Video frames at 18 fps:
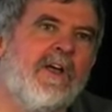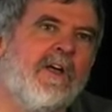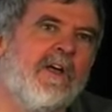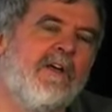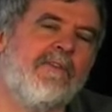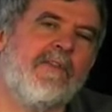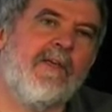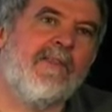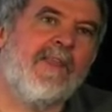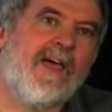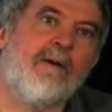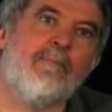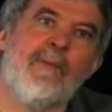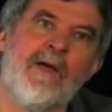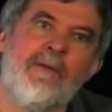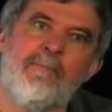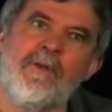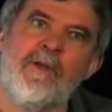then that
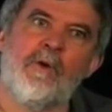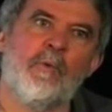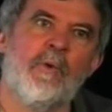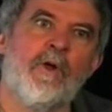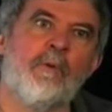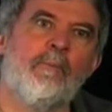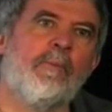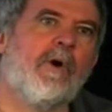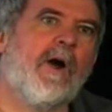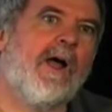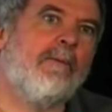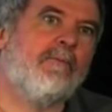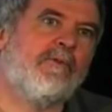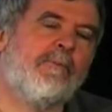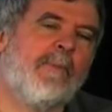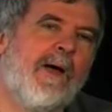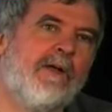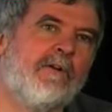might be a real prime
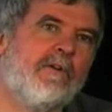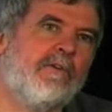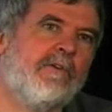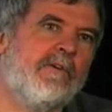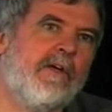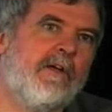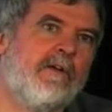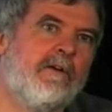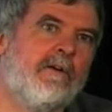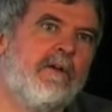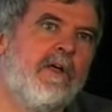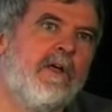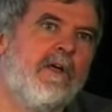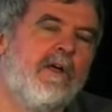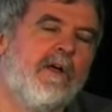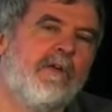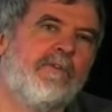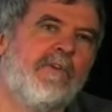spot to send
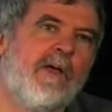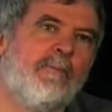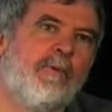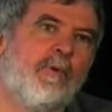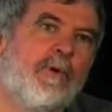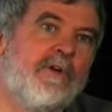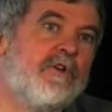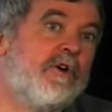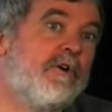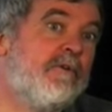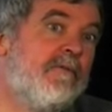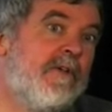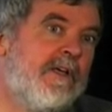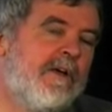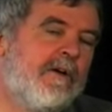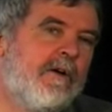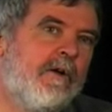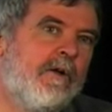a sample return
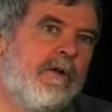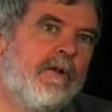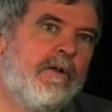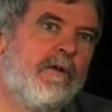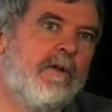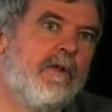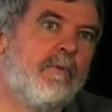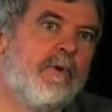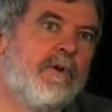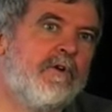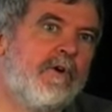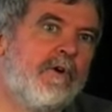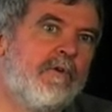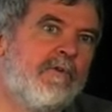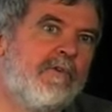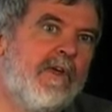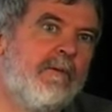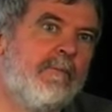vehicle and return
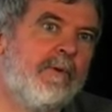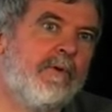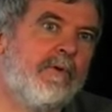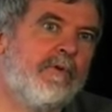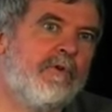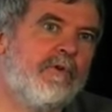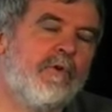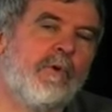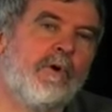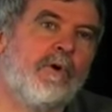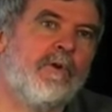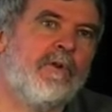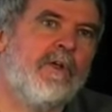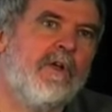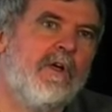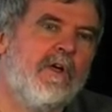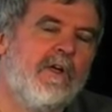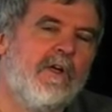sample to Earth.
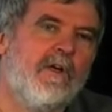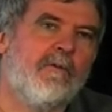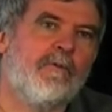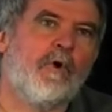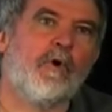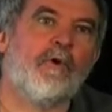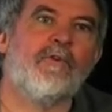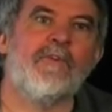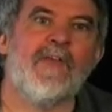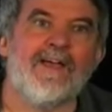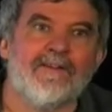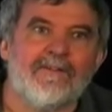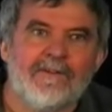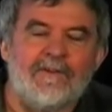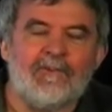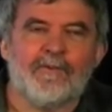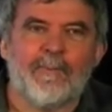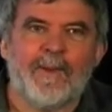Of course, that's
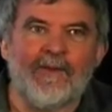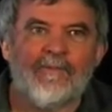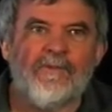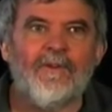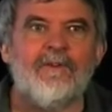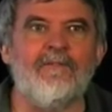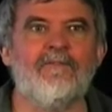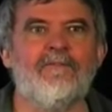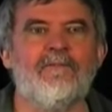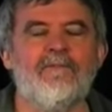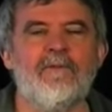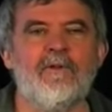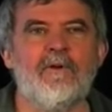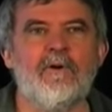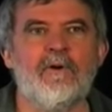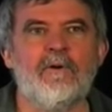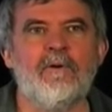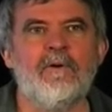expensive, you
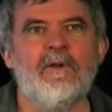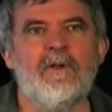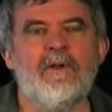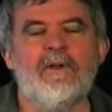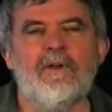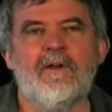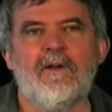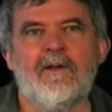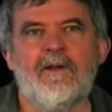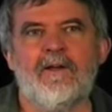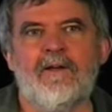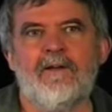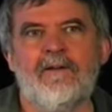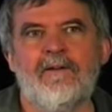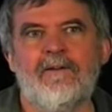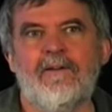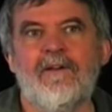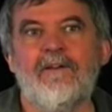know,
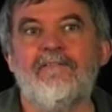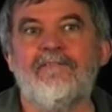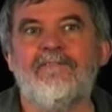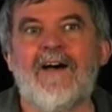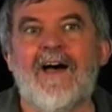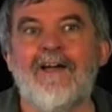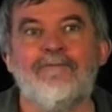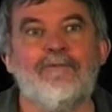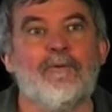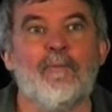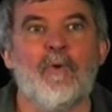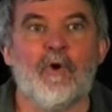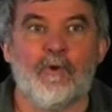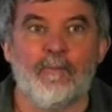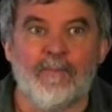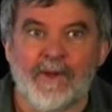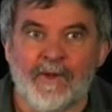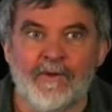$5 or more
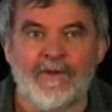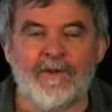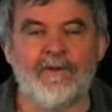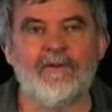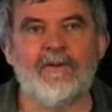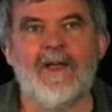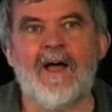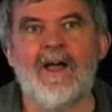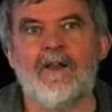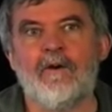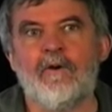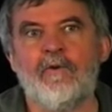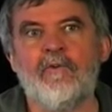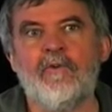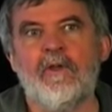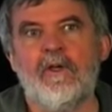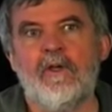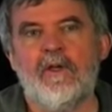billion,
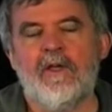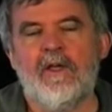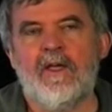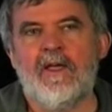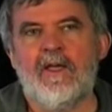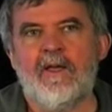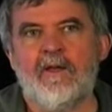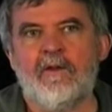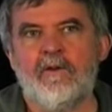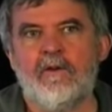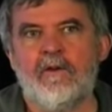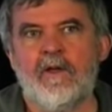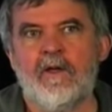and